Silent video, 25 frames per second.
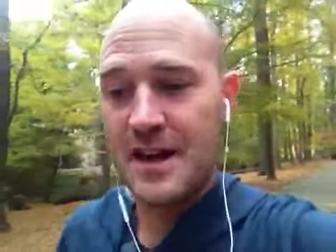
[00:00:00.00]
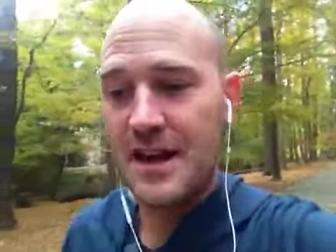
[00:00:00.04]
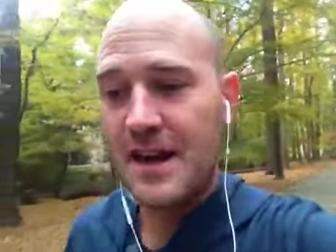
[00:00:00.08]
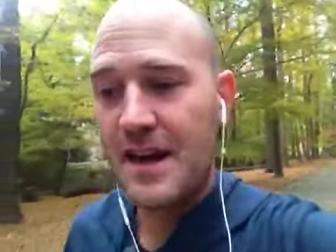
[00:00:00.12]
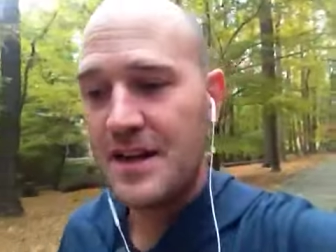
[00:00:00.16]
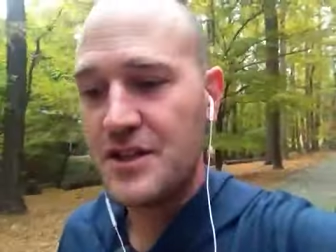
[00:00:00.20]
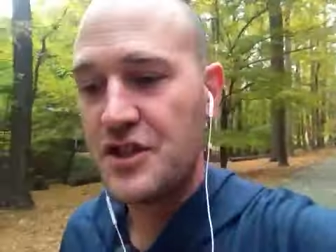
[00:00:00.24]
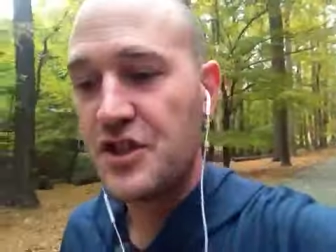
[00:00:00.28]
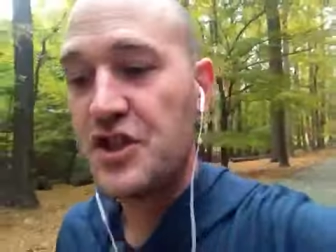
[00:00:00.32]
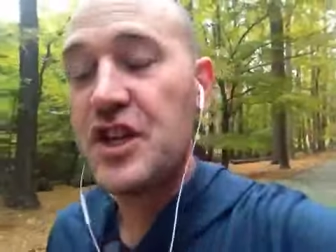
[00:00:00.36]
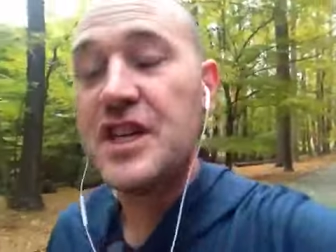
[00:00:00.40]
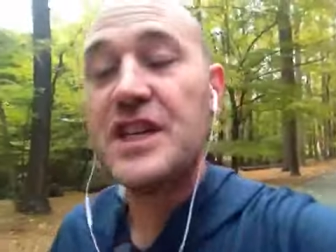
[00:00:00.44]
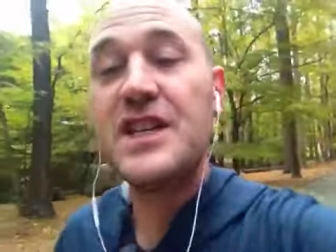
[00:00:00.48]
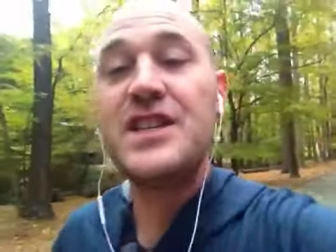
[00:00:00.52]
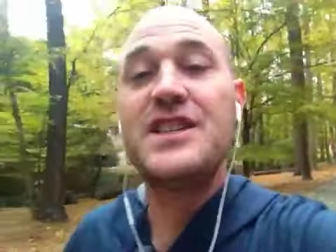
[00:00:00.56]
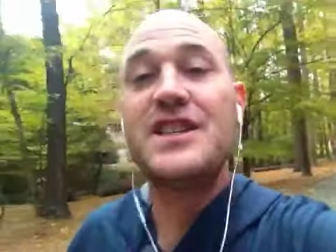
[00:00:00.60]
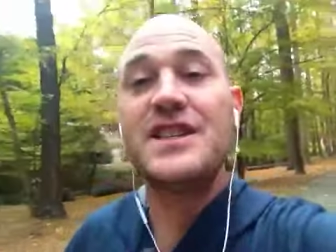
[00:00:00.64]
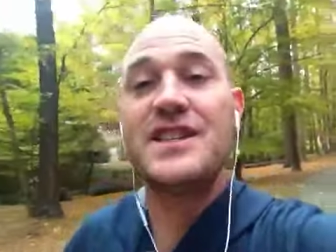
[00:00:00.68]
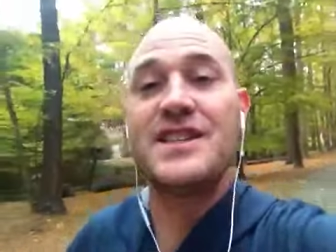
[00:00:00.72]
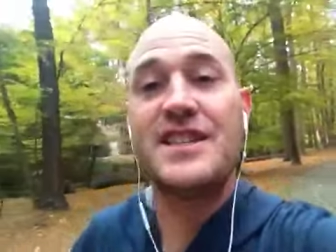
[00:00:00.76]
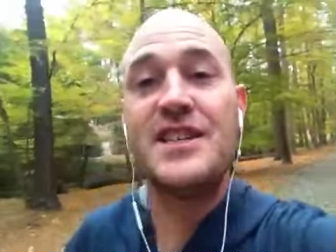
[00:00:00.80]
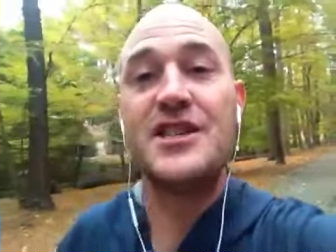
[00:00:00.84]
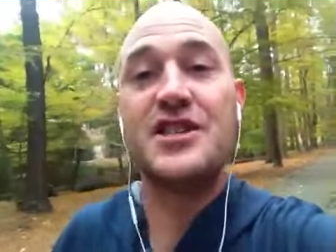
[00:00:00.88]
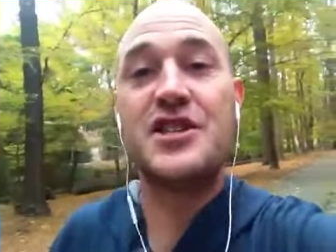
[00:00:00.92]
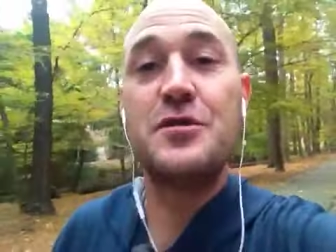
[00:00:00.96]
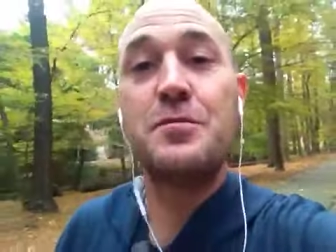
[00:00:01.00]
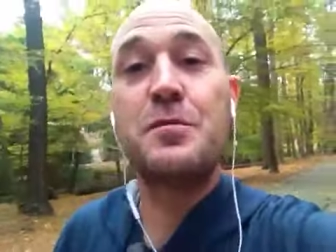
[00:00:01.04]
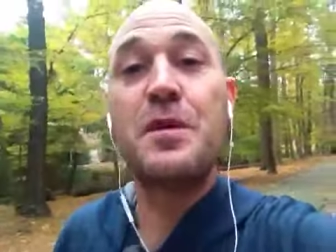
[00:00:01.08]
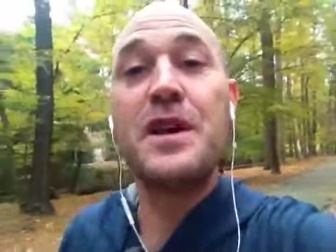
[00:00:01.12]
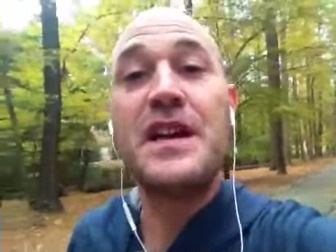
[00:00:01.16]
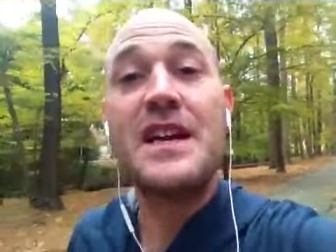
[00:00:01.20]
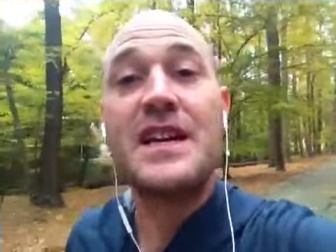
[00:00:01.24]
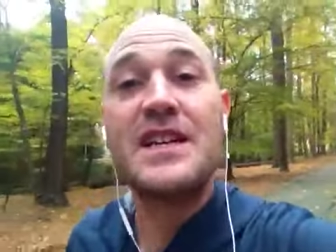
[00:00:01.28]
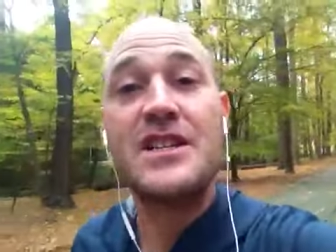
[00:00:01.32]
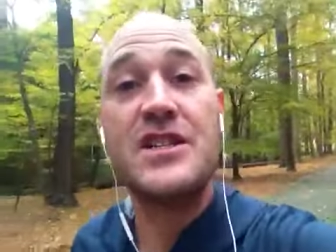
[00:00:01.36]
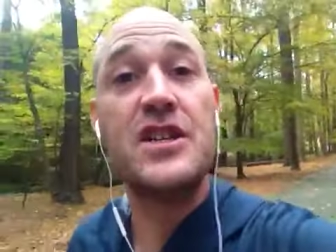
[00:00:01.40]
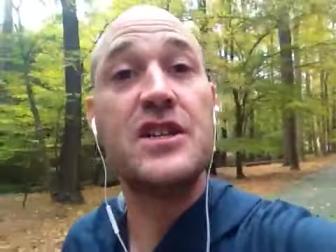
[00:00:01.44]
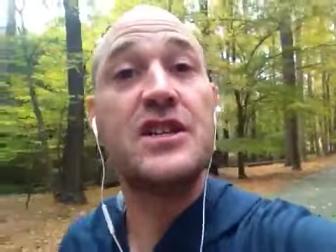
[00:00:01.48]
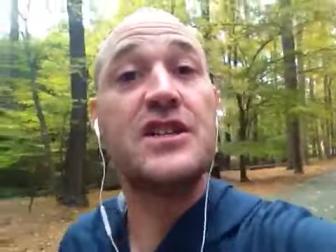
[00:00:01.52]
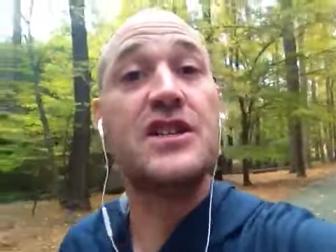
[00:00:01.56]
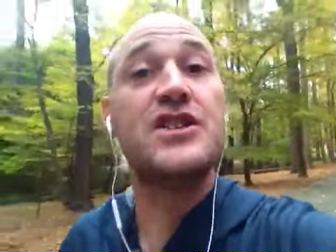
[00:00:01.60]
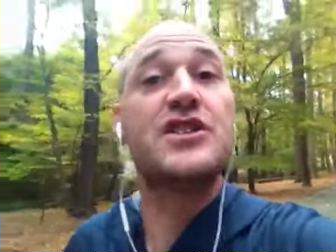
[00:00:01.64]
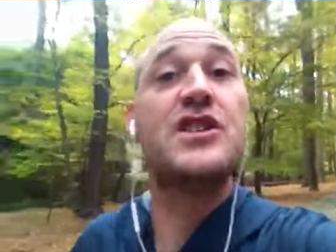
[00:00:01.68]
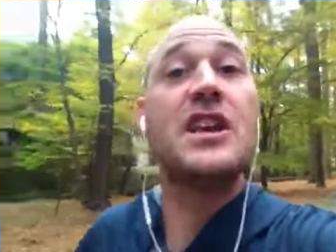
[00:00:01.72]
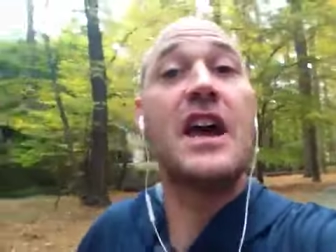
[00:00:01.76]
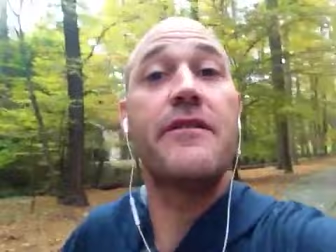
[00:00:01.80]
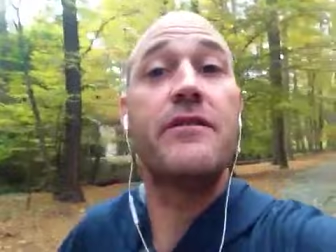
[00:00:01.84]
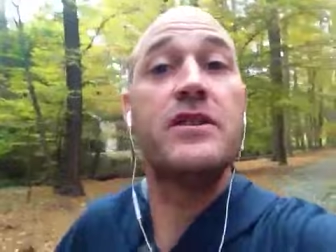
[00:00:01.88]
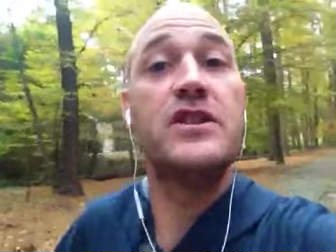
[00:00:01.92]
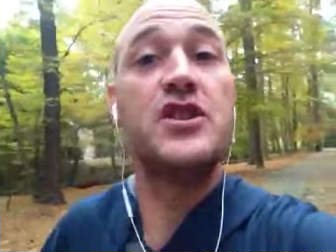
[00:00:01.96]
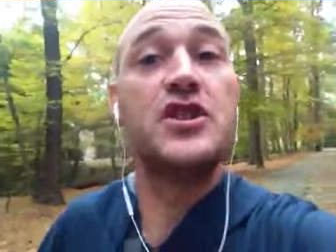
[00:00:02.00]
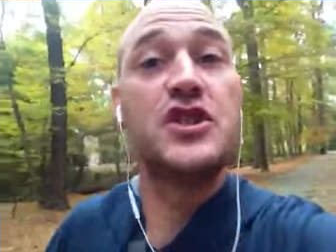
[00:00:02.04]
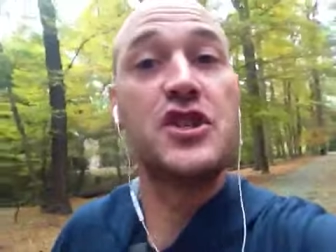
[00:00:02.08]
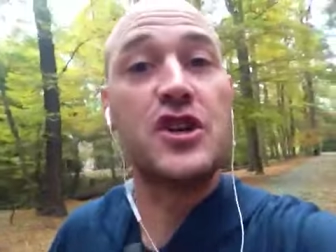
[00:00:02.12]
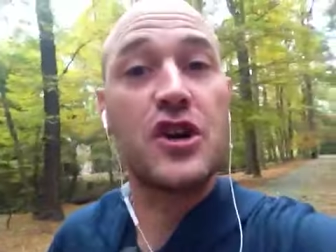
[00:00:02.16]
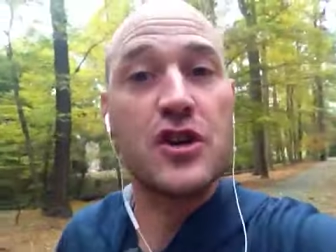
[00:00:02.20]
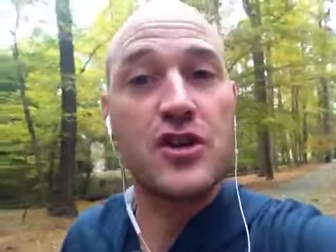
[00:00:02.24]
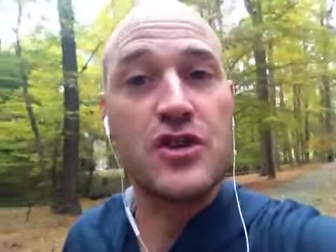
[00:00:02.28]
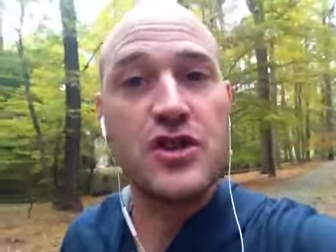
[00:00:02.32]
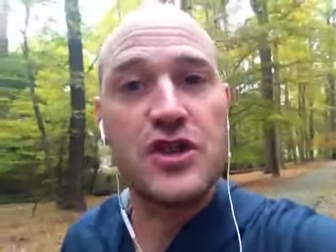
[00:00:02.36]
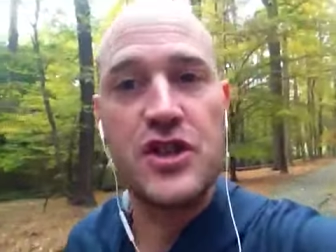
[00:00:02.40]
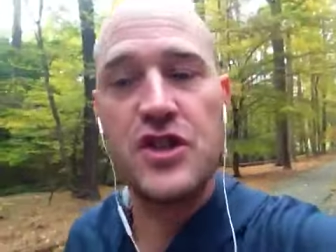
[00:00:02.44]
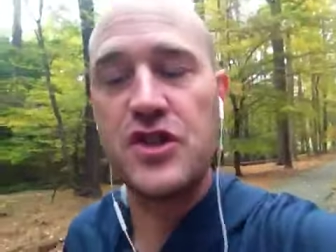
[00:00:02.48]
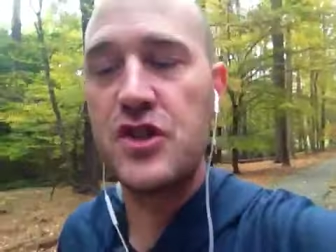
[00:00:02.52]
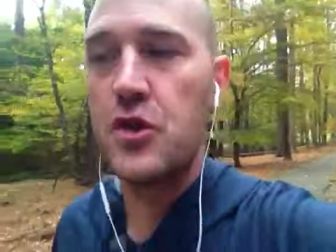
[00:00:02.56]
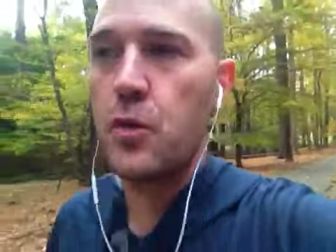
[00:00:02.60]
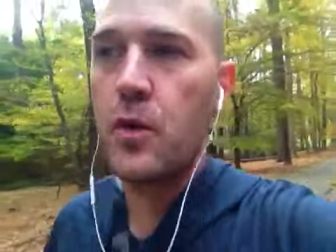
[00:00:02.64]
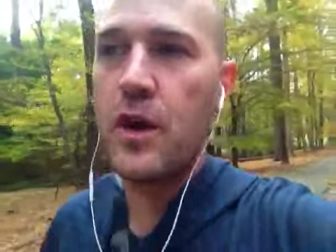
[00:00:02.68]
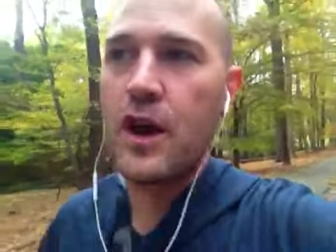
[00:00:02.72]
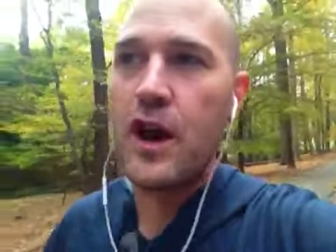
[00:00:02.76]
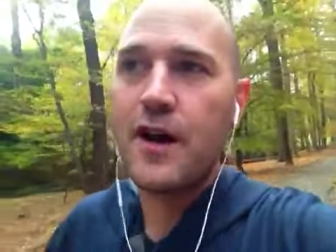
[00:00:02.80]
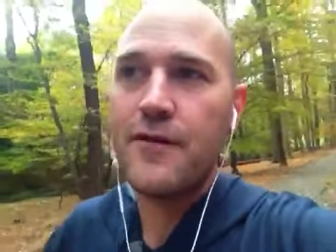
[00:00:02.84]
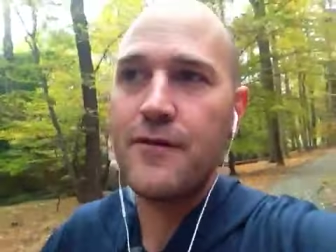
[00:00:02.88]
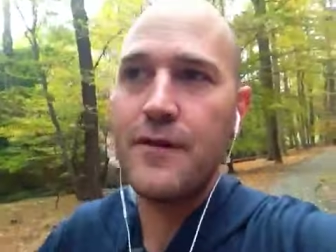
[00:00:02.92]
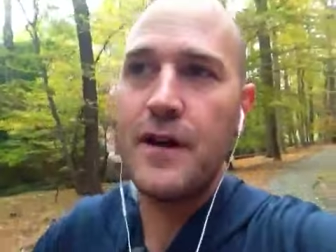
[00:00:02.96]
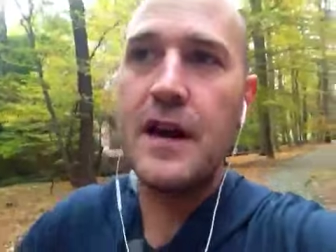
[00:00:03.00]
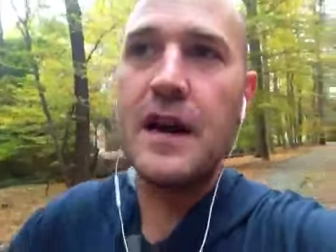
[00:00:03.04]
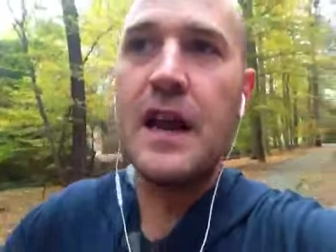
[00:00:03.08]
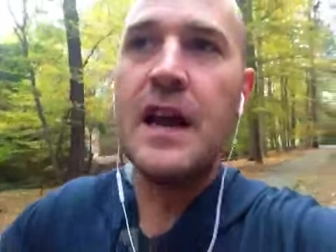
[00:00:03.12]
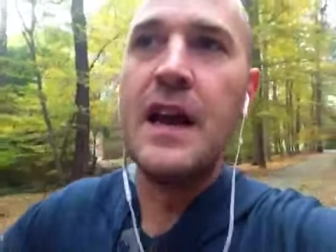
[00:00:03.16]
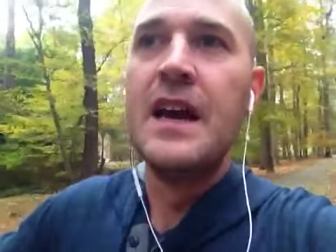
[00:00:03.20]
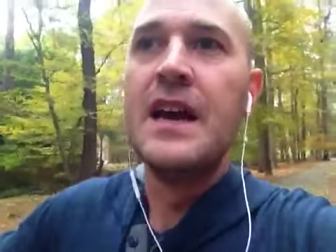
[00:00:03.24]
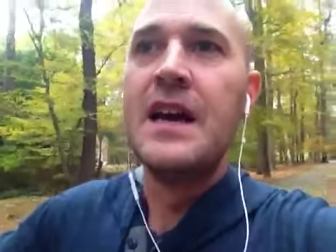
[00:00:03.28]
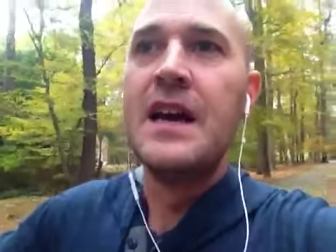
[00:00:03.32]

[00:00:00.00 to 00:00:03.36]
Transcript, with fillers: Uh, Jesus is speaking to the seven churches. So we often